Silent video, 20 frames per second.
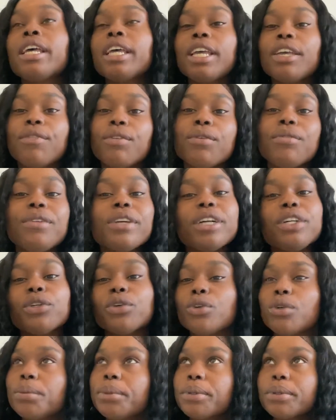If you've done
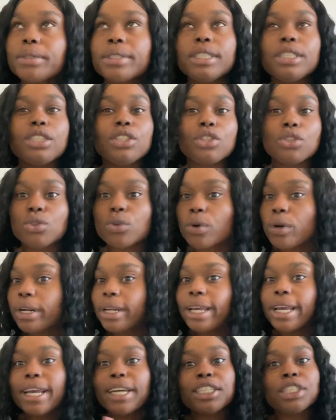UBEREATS,
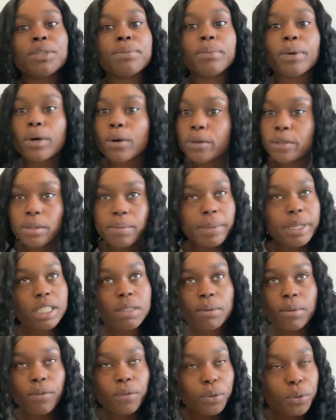DoorDash, and Postmates
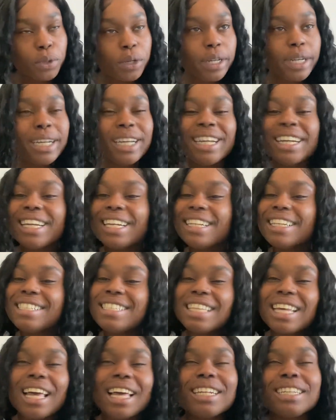before, it's
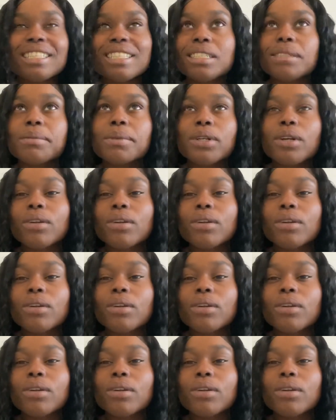kind of similar.